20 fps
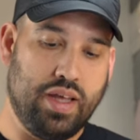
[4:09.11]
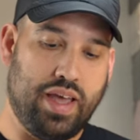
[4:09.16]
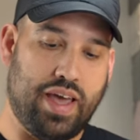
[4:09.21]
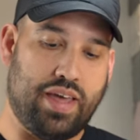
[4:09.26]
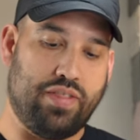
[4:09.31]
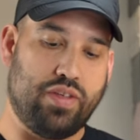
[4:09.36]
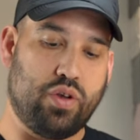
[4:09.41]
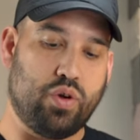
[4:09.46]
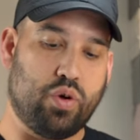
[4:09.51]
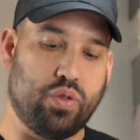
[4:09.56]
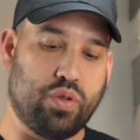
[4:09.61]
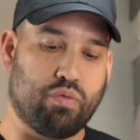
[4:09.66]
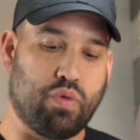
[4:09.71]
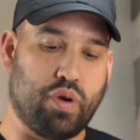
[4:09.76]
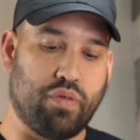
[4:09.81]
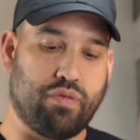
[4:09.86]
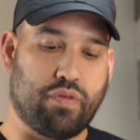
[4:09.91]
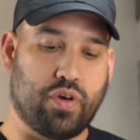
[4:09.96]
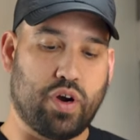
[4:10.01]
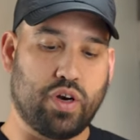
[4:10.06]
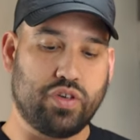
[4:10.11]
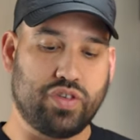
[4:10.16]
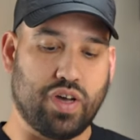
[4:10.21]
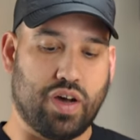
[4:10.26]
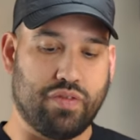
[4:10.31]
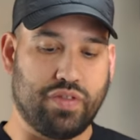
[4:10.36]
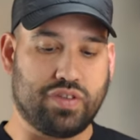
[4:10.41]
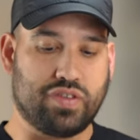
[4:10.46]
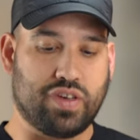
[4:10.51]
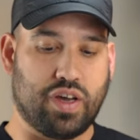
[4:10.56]
And then on the reverse
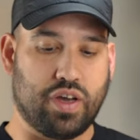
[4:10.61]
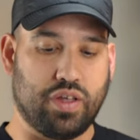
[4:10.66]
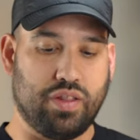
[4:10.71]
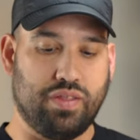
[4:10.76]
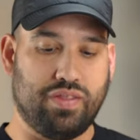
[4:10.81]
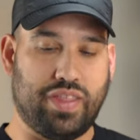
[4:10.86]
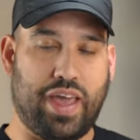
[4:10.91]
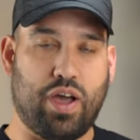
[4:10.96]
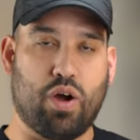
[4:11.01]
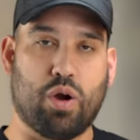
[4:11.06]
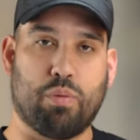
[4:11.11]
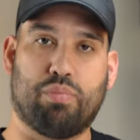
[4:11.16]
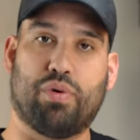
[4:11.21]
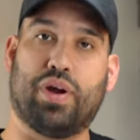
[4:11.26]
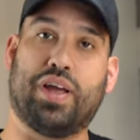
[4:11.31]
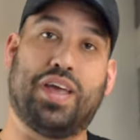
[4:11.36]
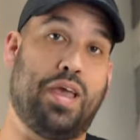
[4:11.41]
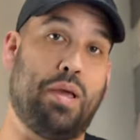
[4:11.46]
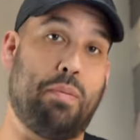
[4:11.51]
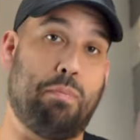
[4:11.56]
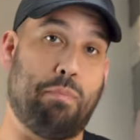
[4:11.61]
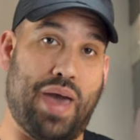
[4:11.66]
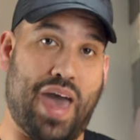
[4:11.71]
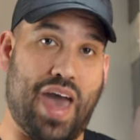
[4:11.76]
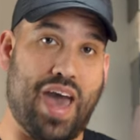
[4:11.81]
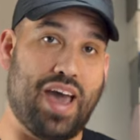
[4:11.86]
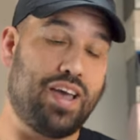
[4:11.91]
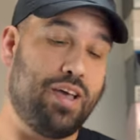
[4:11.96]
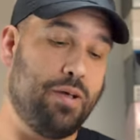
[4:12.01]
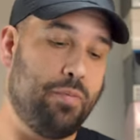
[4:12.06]
of the tongue, they are bringing
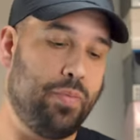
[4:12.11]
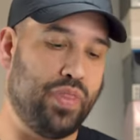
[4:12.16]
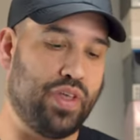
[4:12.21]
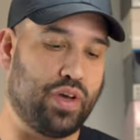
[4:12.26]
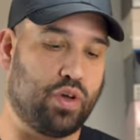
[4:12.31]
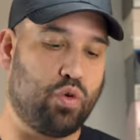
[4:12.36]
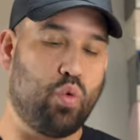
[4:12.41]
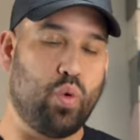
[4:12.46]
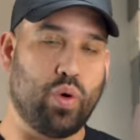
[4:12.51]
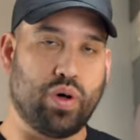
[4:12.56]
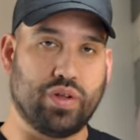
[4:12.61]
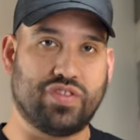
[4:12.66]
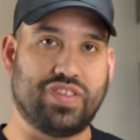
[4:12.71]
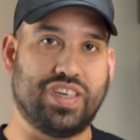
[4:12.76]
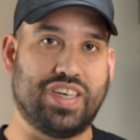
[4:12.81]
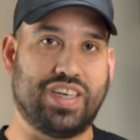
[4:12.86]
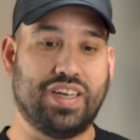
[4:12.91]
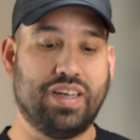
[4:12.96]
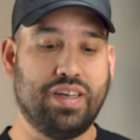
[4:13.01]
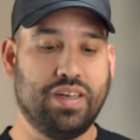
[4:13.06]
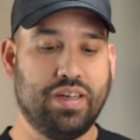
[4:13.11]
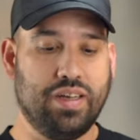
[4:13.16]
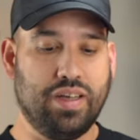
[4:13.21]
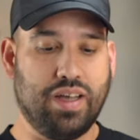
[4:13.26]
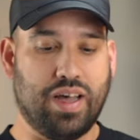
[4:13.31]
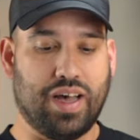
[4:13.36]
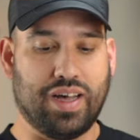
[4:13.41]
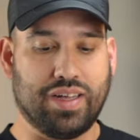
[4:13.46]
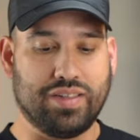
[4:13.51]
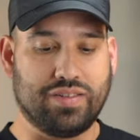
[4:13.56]
back the quilted
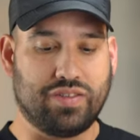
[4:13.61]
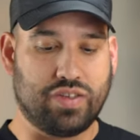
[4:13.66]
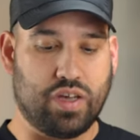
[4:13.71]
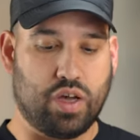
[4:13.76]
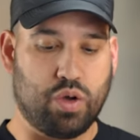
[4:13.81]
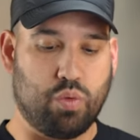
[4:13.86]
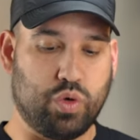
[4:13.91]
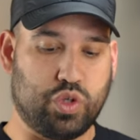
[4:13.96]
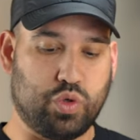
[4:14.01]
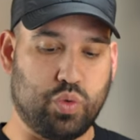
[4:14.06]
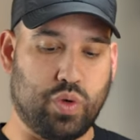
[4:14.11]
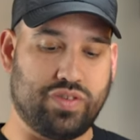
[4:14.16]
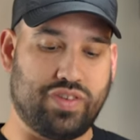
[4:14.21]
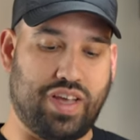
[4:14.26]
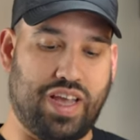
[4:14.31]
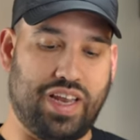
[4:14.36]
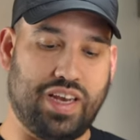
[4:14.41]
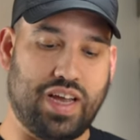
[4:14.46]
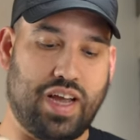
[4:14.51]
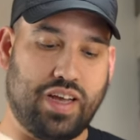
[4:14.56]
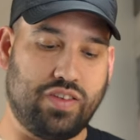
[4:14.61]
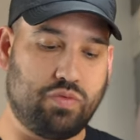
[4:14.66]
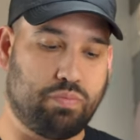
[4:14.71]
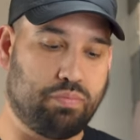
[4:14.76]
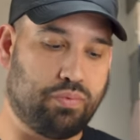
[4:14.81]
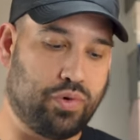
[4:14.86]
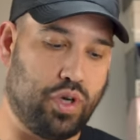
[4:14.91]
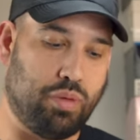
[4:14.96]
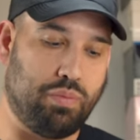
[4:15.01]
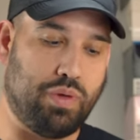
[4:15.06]
uh, tongue, which was a nice
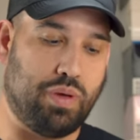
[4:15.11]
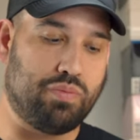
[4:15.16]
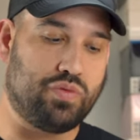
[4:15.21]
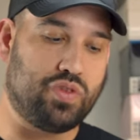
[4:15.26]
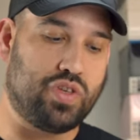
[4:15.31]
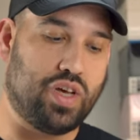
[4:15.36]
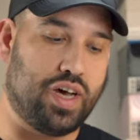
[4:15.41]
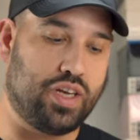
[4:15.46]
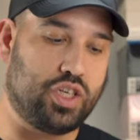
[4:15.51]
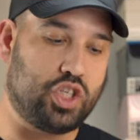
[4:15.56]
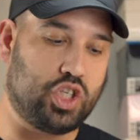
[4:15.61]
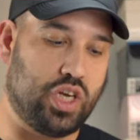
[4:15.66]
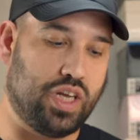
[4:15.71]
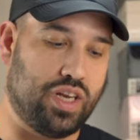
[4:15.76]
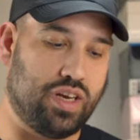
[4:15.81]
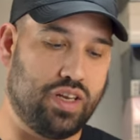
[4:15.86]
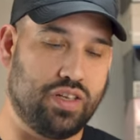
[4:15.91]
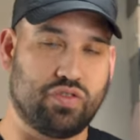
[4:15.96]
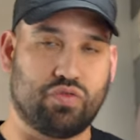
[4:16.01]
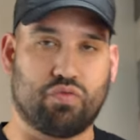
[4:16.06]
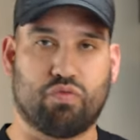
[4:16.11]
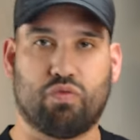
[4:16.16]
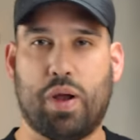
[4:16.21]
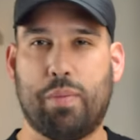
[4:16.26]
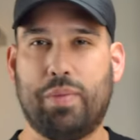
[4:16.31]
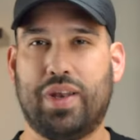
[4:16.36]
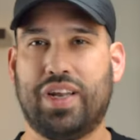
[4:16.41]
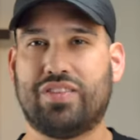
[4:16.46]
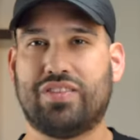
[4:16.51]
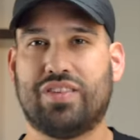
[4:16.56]
premium touch. It is
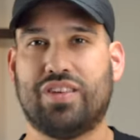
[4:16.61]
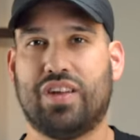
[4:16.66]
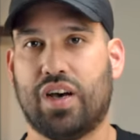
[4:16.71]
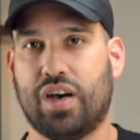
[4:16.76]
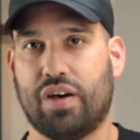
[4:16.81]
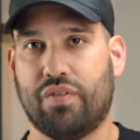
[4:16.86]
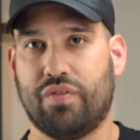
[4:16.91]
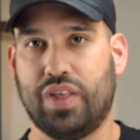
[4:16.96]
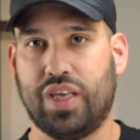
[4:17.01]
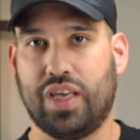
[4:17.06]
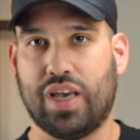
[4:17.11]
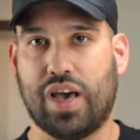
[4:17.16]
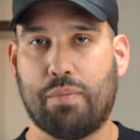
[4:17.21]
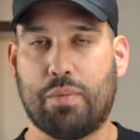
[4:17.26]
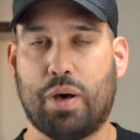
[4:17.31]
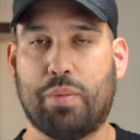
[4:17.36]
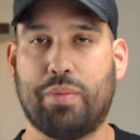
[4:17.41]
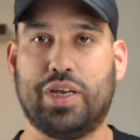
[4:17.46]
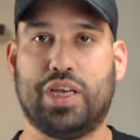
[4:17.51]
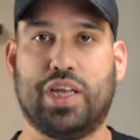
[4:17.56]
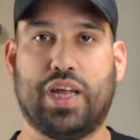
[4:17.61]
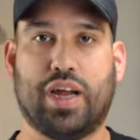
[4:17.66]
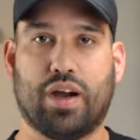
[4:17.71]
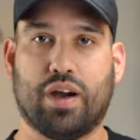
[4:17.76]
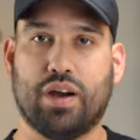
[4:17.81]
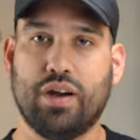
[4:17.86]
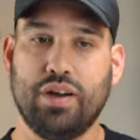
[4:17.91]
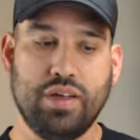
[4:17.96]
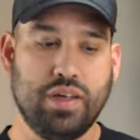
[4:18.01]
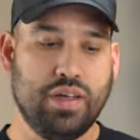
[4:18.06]
reminiscent of the
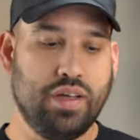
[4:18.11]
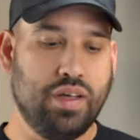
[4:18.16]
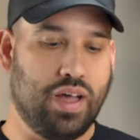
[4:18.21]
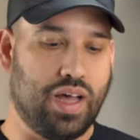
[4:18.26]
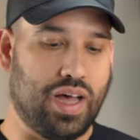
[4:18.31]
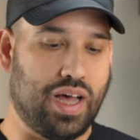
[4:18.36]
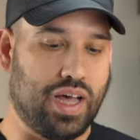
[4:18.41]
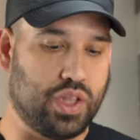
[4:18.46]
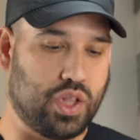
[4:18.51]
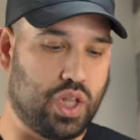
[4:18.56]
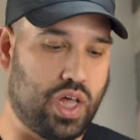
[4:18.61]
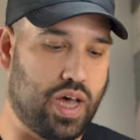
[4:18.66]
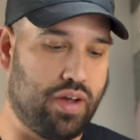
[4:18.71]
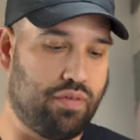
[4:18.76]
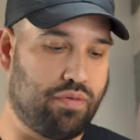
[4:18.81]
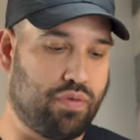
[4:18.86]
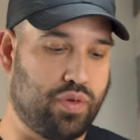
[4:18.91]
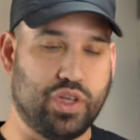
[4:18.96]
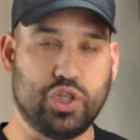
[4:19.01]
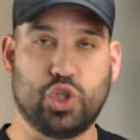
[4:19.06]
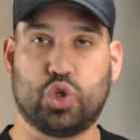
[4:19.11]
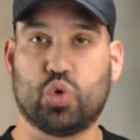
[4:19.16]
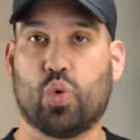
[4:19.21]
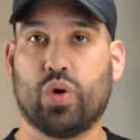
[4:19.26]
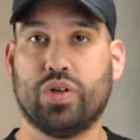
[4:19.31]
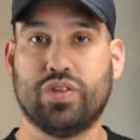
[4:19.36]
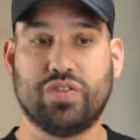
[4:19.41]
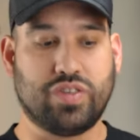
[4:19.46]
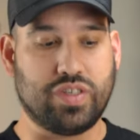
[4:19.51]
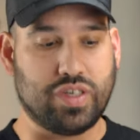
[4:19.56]
Amamanier uh, line for the
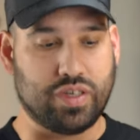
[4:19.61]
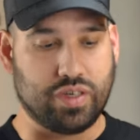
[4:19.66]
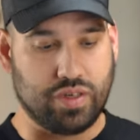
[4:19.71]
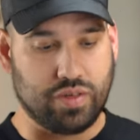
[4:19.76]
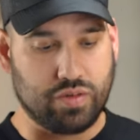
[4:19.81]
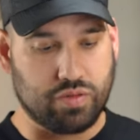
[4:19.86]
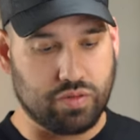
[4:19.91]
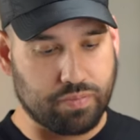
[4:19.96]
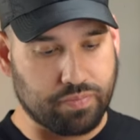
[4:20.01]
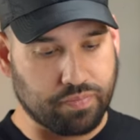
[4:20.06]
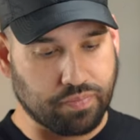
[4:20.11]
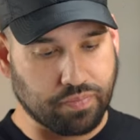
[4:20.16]
Jordan series.